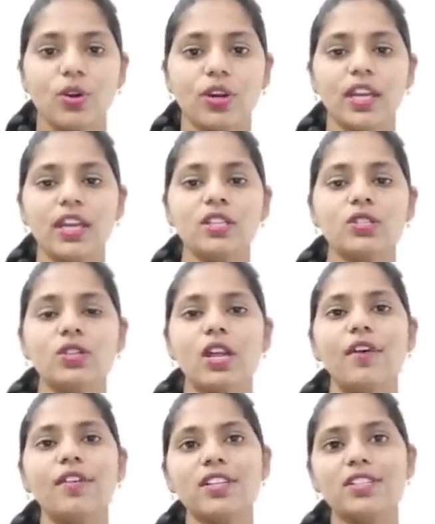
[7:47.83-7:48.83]
Okay, so
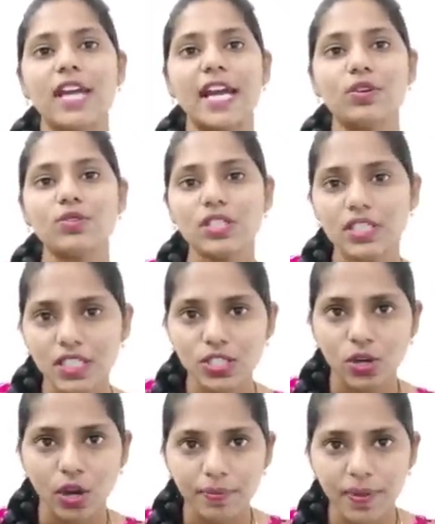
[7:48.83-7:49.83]
now let us try to see
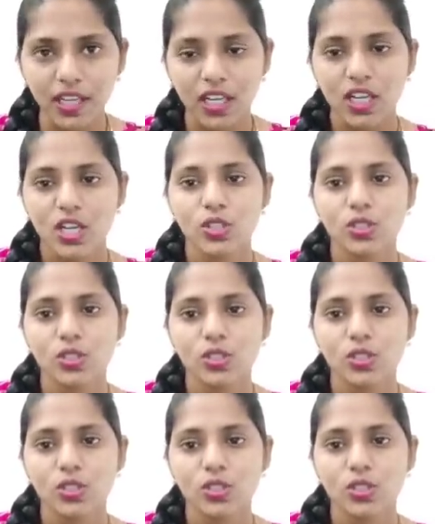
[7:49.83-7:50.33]
this topic.